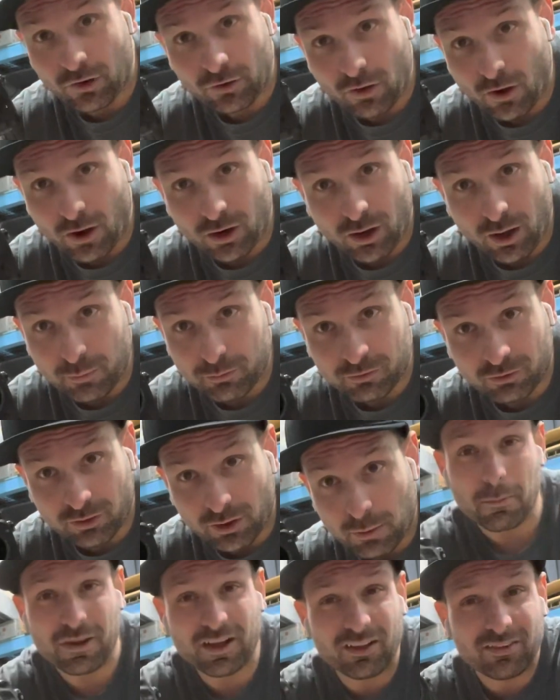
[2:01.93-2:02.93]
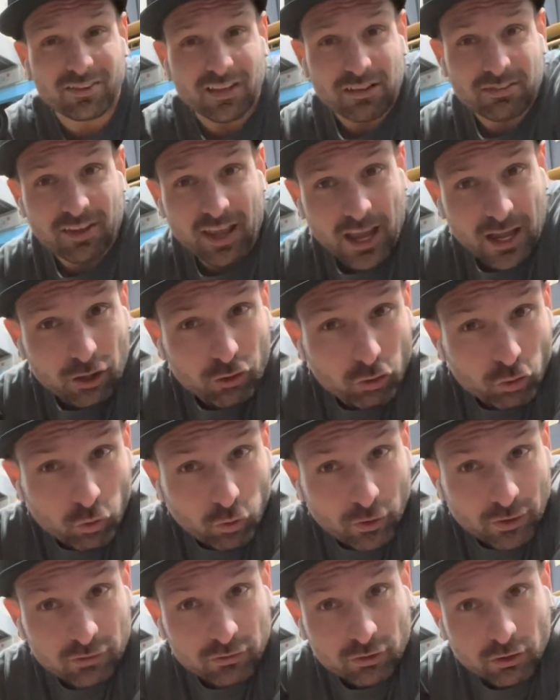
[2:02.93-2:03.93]
not obsolete because they take
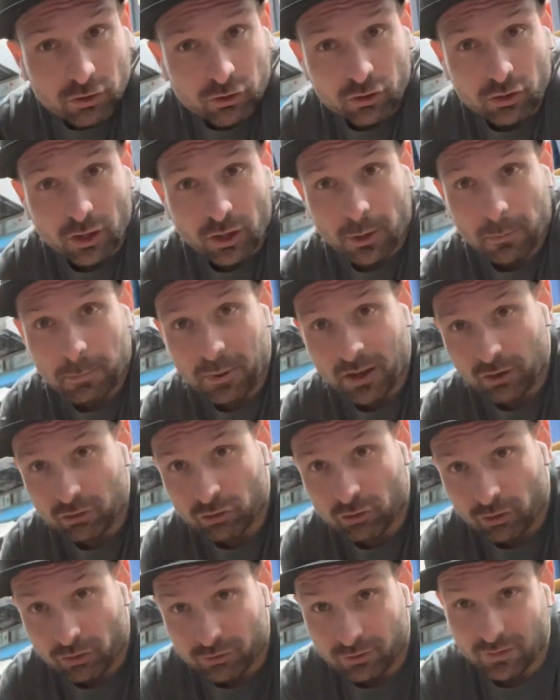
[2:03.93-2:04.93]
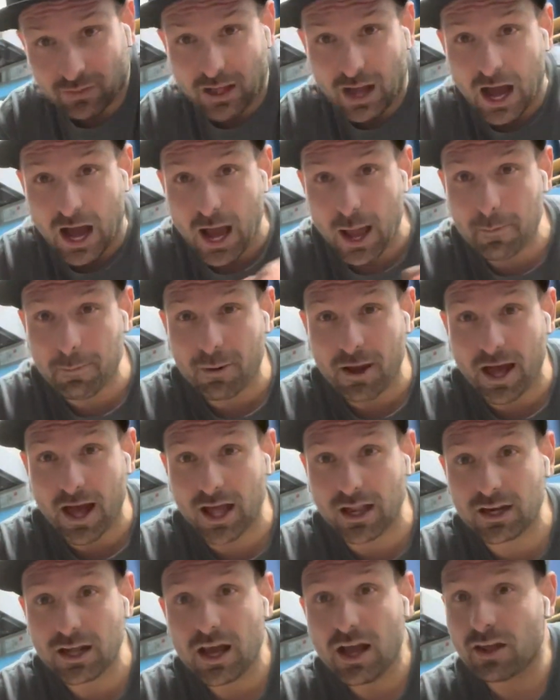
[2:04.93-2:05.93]
crystal clear pictures, and the
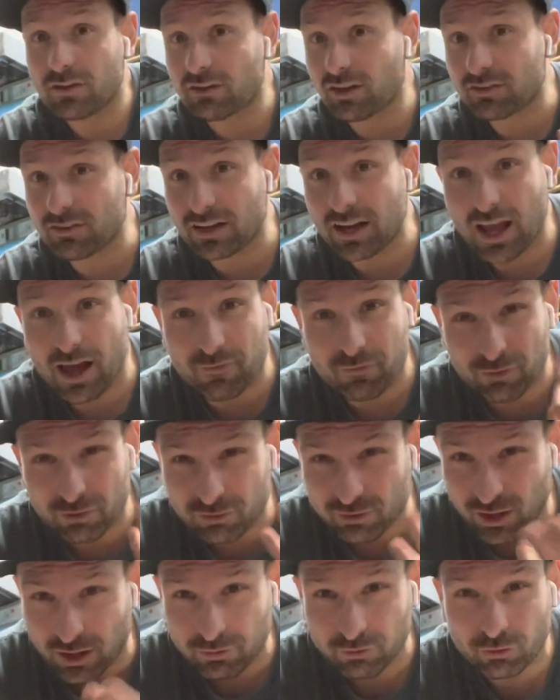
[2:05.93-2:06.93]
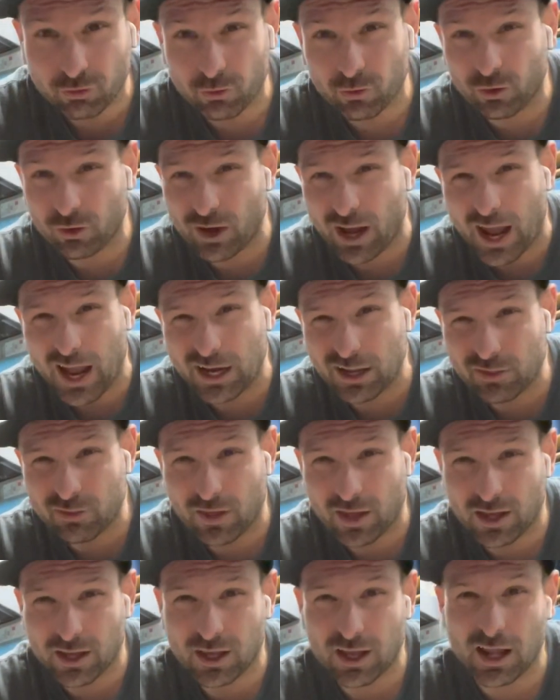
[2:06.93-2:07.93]
iPad doesn't have a sensor or
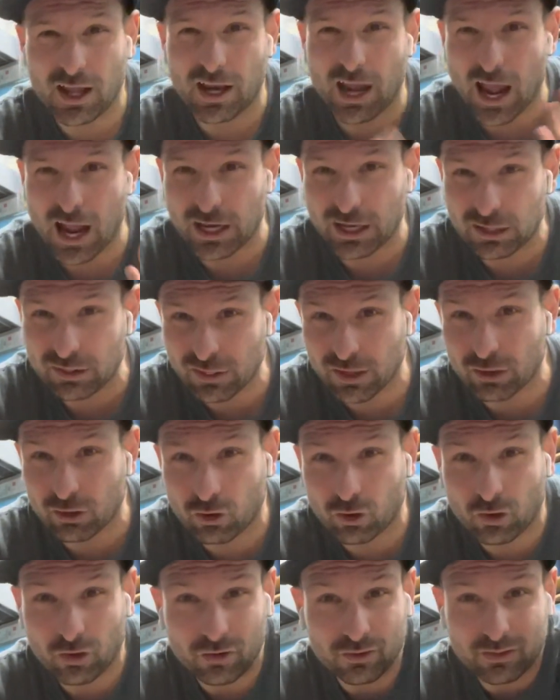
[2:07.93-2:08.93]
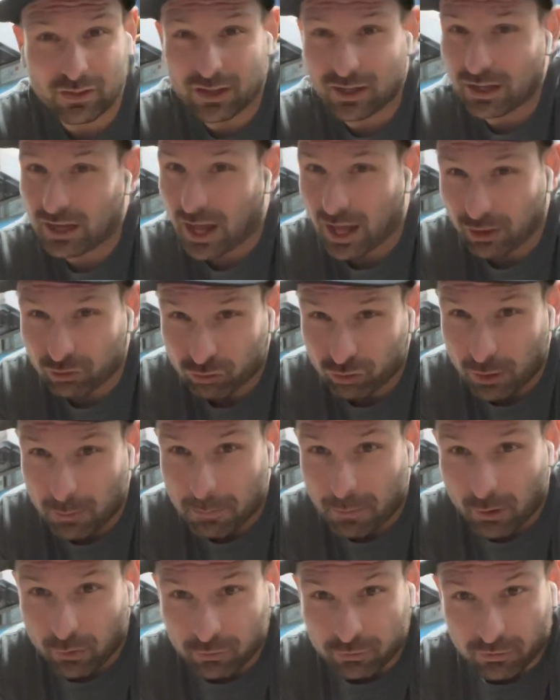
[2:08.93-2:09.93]
anything current that can actually
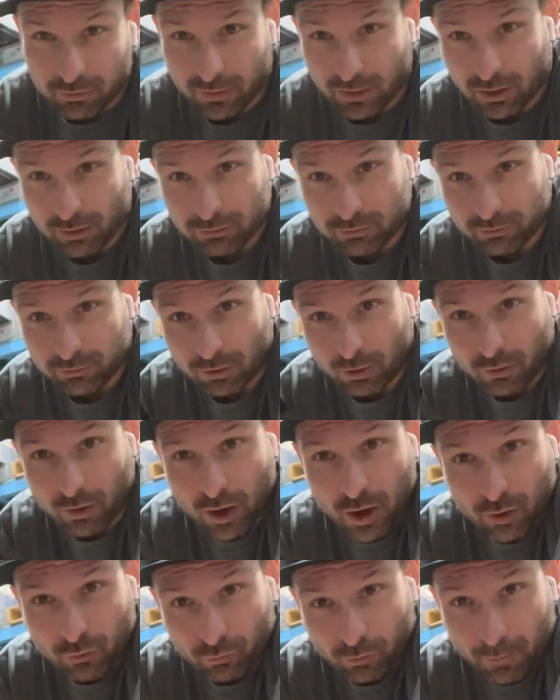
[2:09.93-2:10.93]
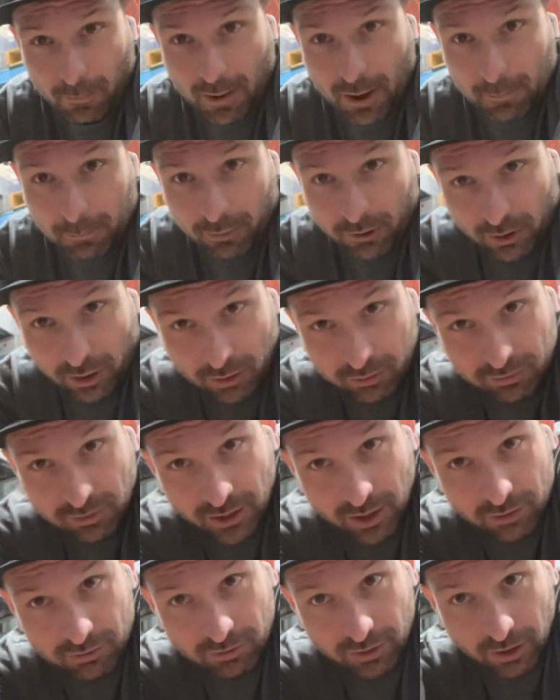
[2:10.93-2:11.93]
boast this. So remember, a
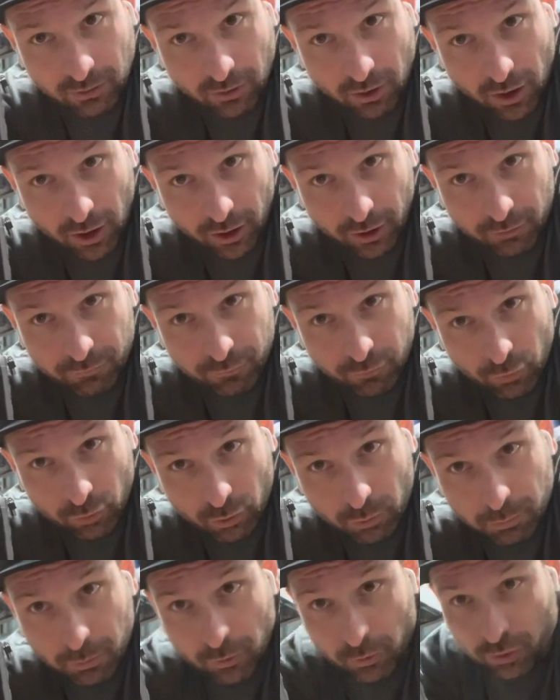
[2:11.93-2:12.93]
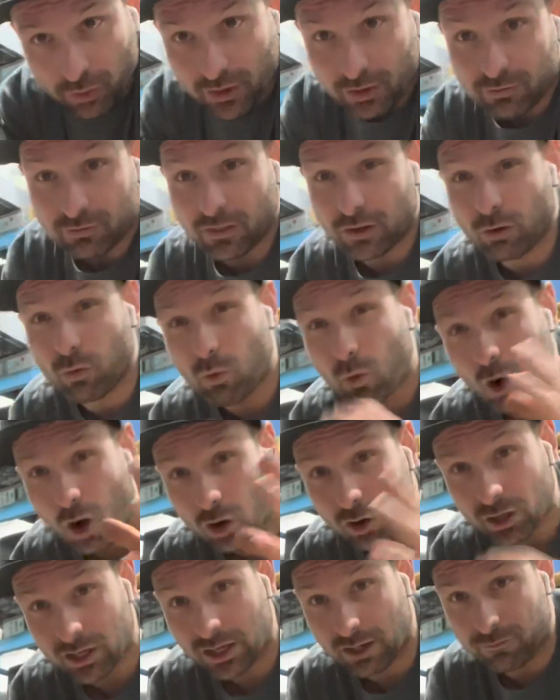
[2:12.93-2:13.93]
DSLR photo booth is the
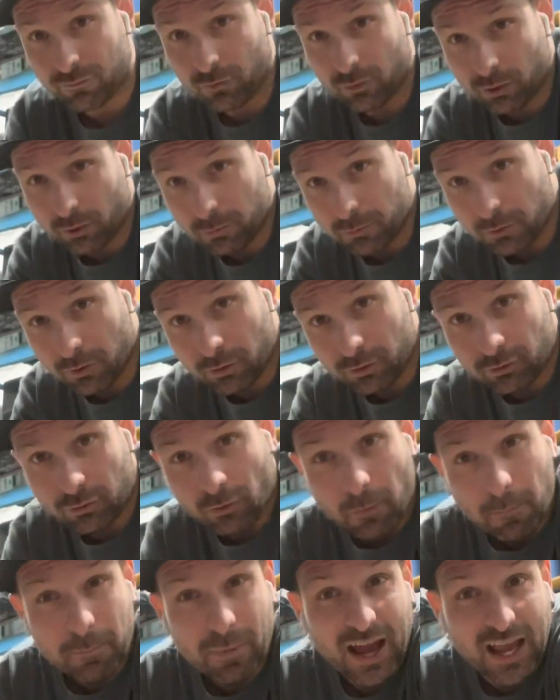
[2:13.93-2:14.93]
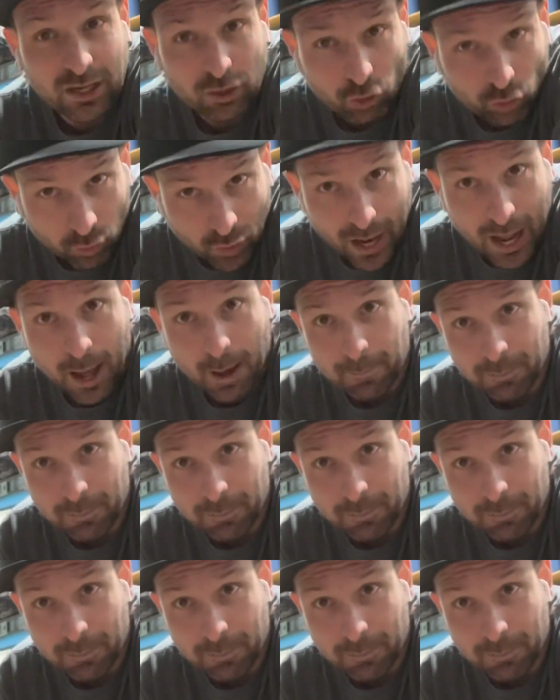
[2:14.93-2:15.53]
quality photo booth. Don't buy crap.